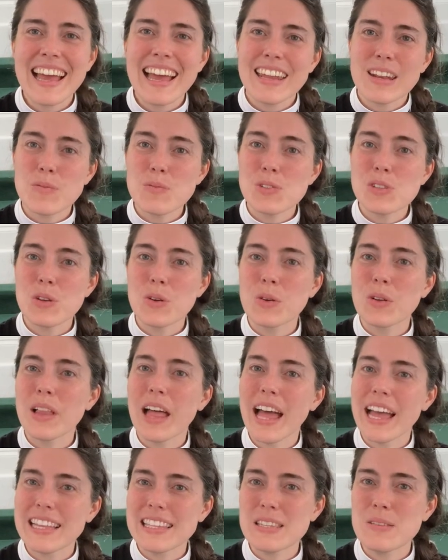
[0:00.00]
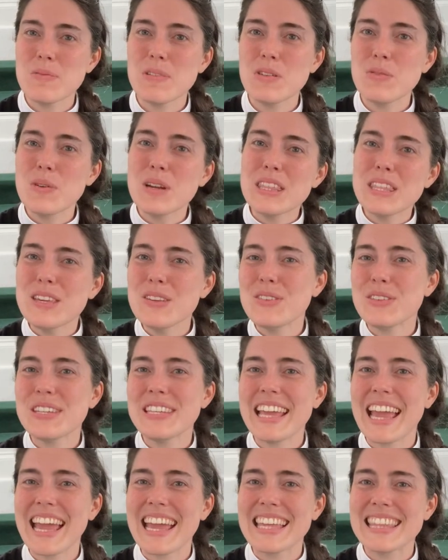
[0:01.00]
And I'm so glad to be with you
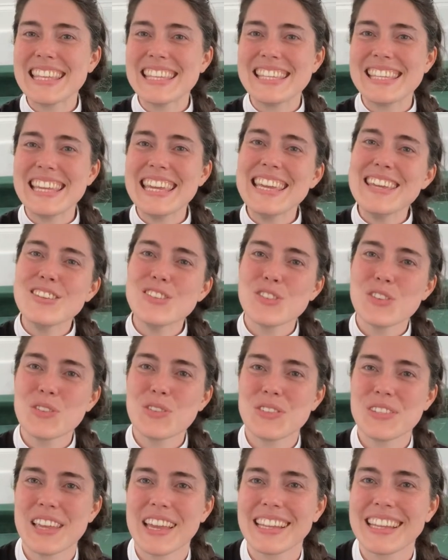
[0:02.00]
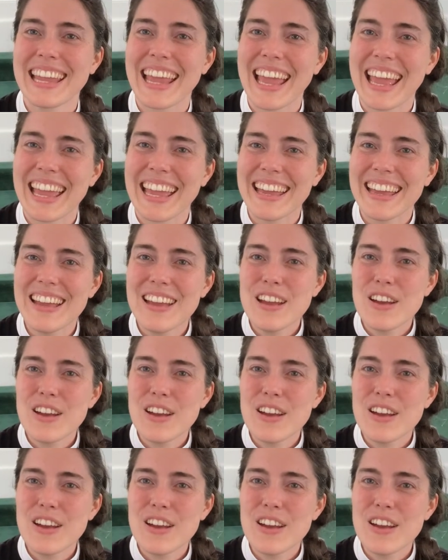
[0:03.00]
today, this Easter Sunday,